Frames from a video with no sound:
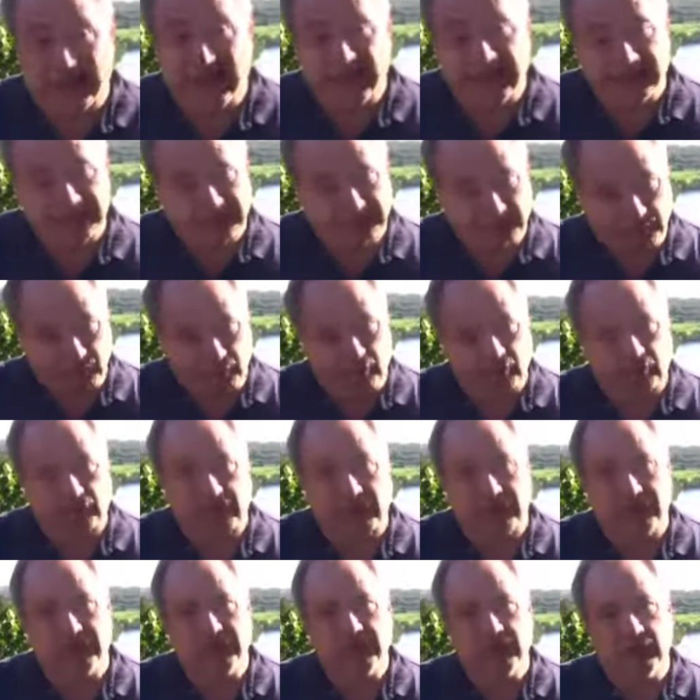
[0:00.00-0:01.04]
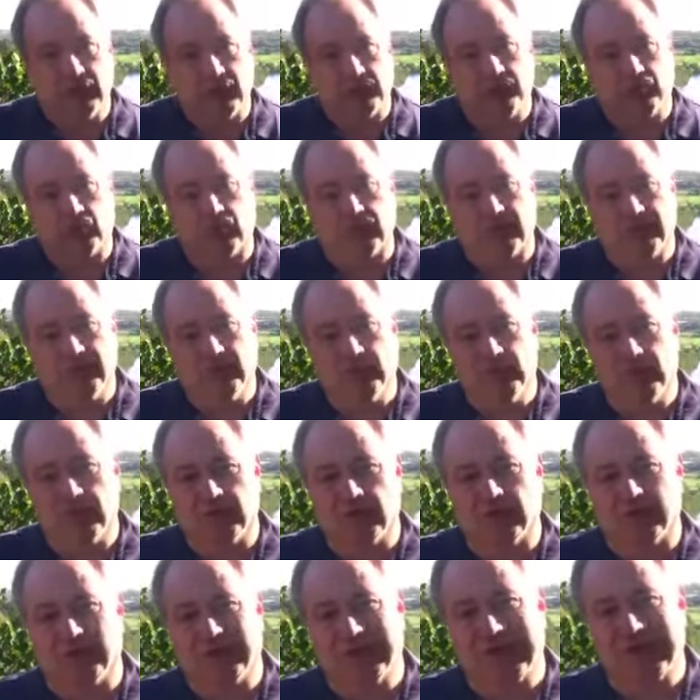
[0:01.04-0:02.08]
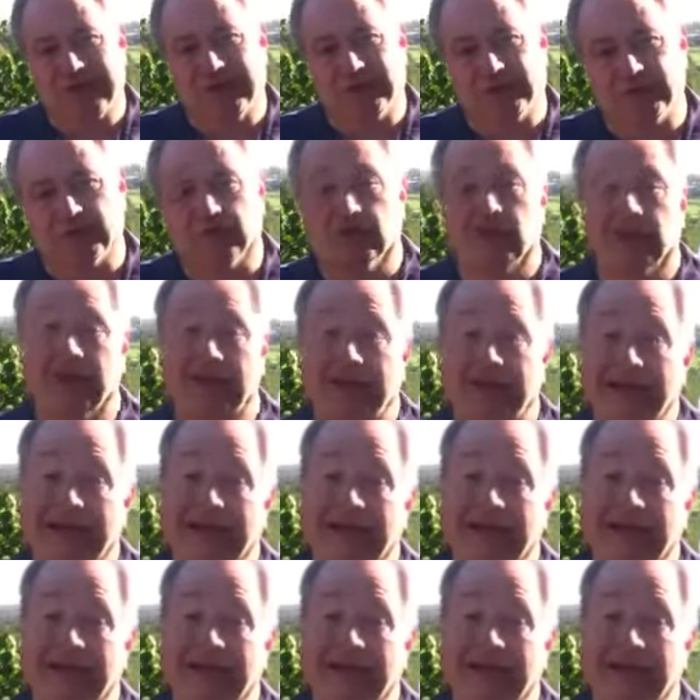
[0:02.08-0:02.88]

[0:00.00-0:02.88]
as program or portfolio manager, a